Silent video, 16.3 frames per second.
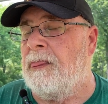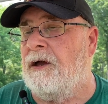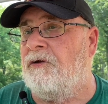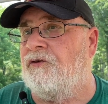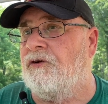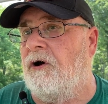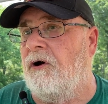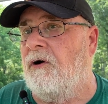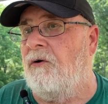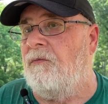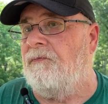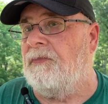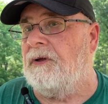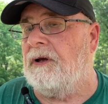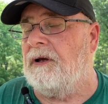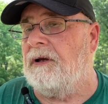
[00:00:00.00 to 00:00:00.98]
So,
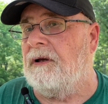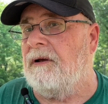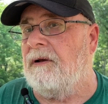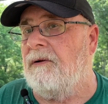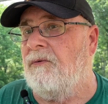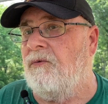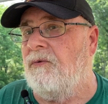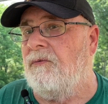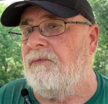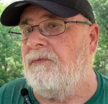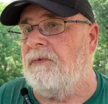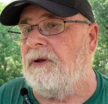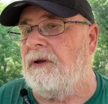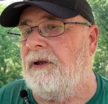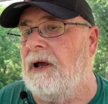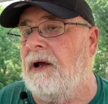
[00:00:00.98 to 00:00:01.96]

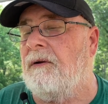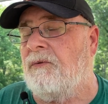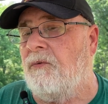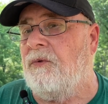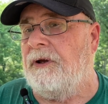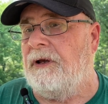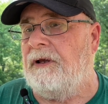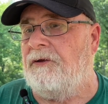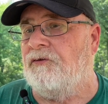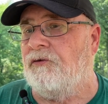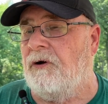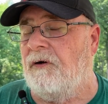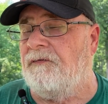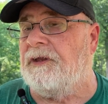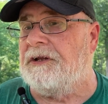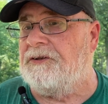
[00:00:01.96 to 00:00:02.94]
yeah, we
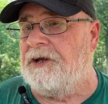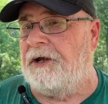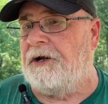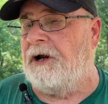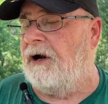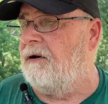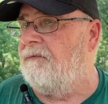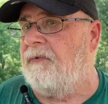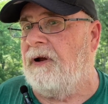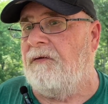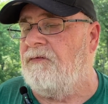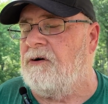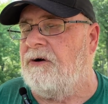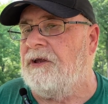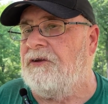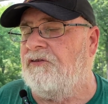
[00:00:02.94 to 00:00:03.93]
served the dinner, a
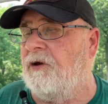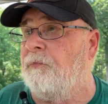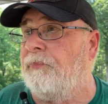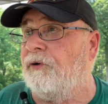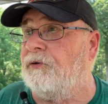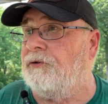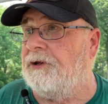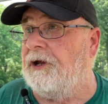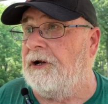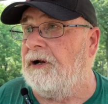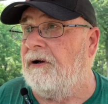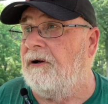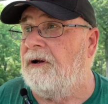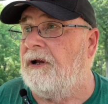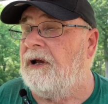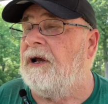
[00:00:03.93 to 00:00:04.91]
very simple dinner,
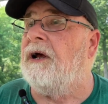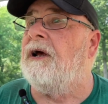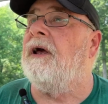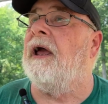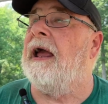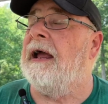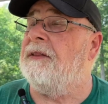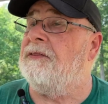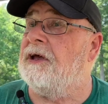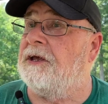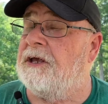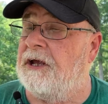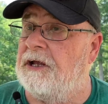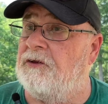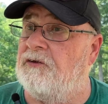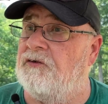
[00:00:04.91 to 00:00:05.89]
and the
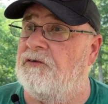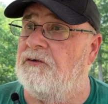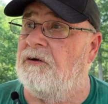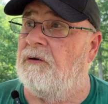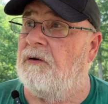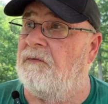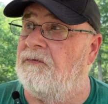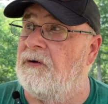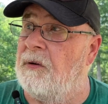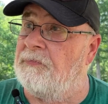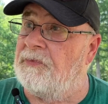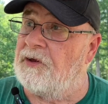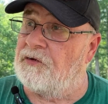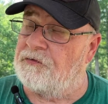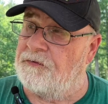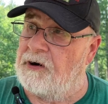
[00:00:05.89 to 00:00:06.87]
kids from
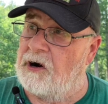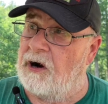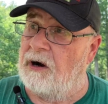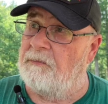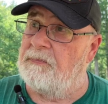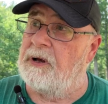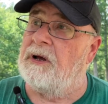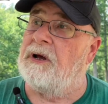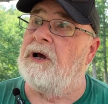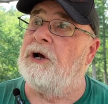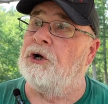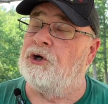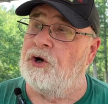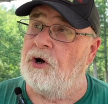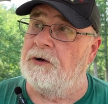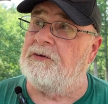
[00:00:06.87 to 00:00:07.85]
this farm
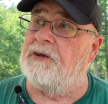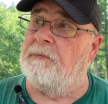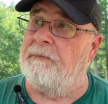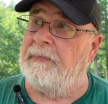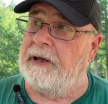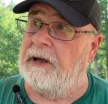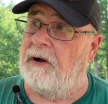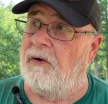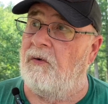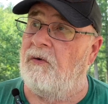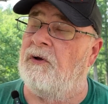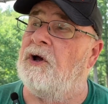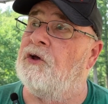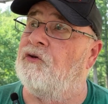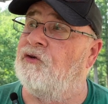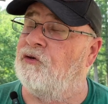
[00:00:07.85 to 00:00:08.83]
cooked the meal,
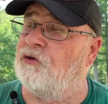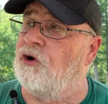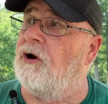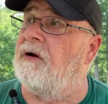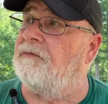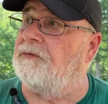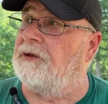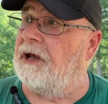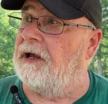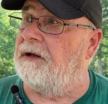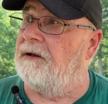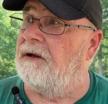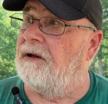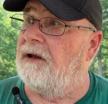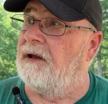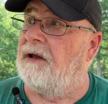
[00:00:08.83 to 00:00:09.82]
served it,
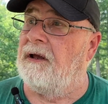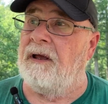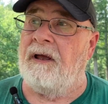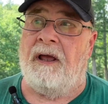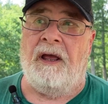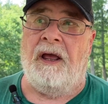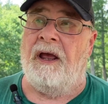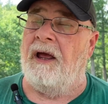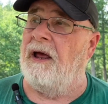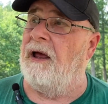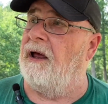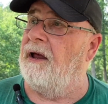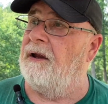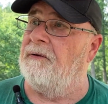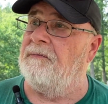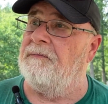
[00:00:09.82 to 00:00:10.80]

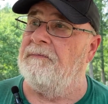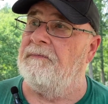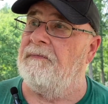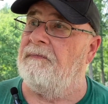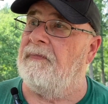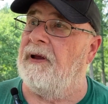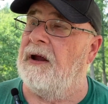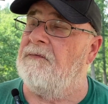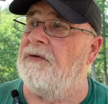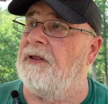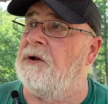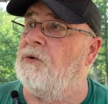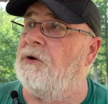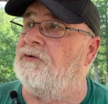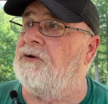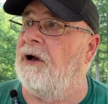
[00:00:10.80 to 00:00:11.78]
and everything
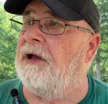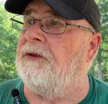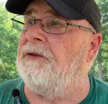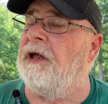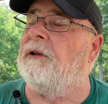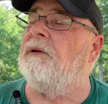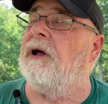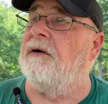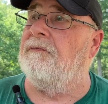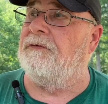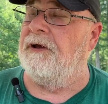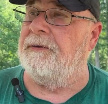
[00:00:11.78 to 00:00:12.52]
was, and they loved